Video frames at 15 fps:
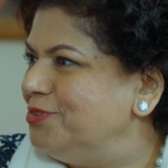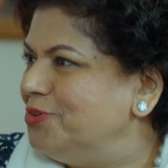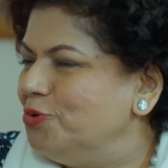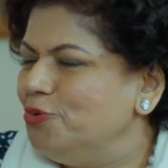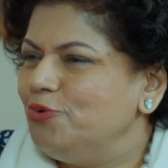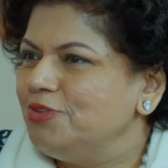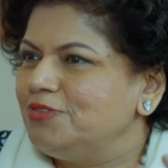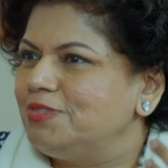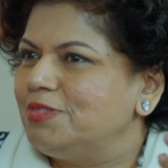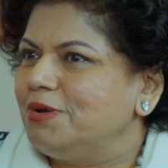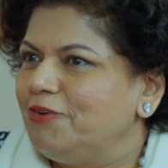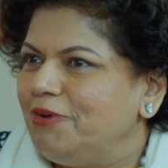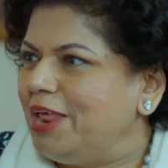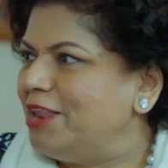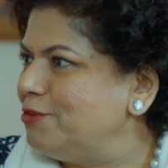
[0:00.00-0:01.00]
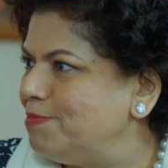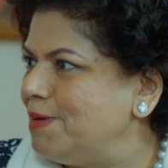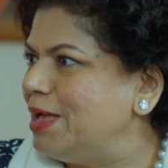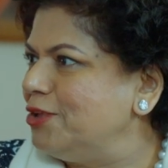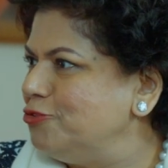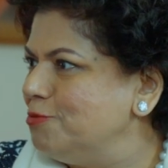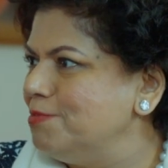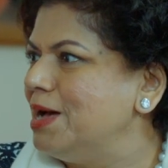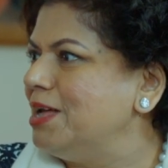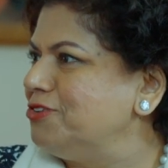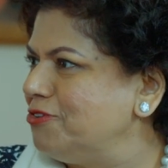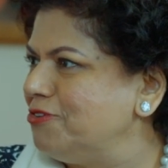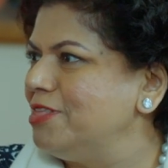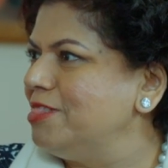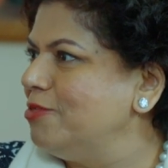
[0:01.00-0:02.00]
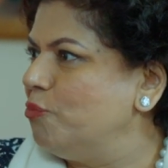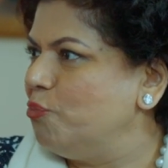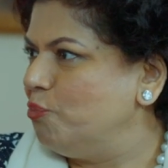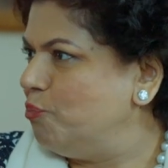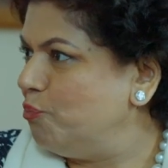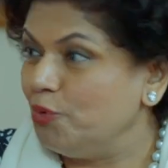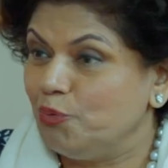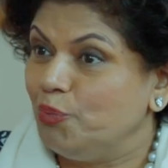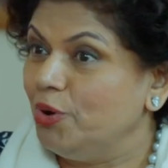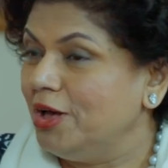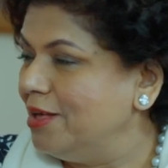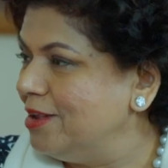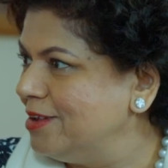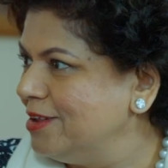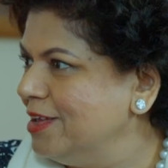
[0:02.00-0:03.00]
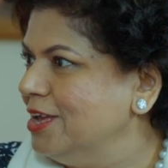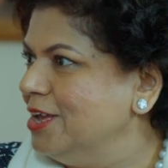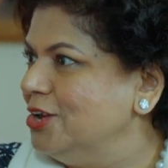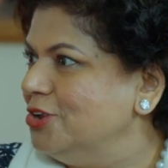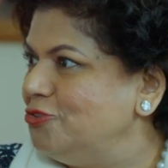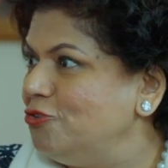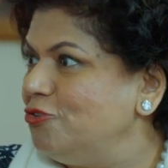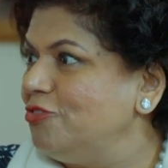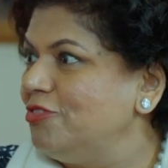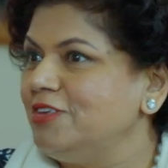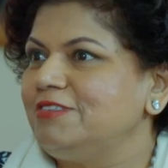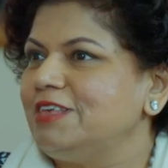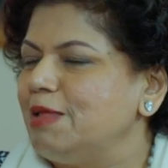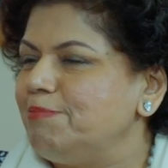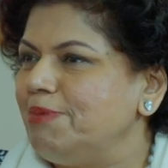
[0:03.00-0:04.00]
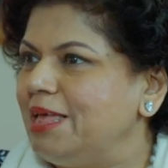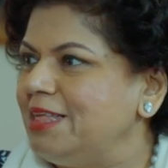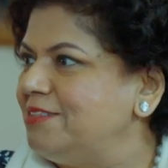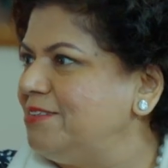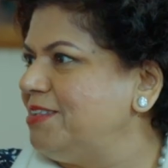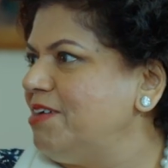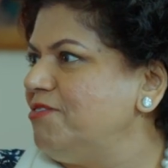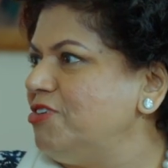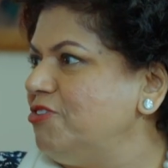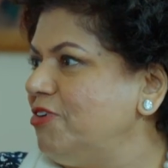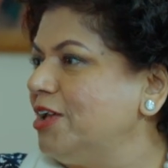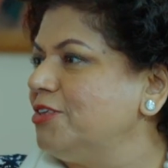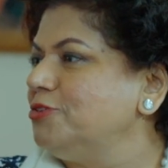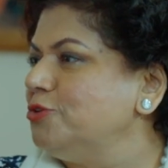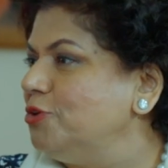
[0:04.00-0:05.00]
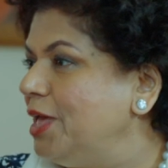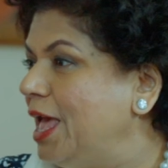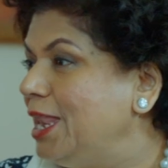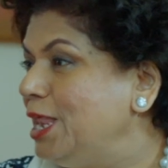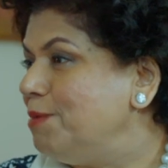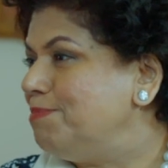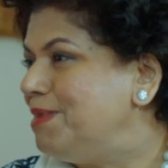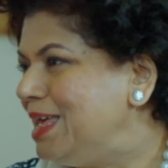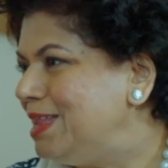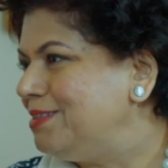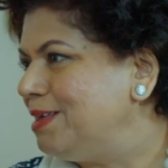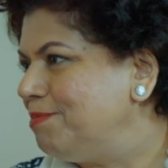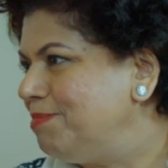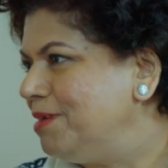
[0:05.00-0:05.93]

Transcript: who is the greatest banjo master in the world, took this and played seven tracks. And he played a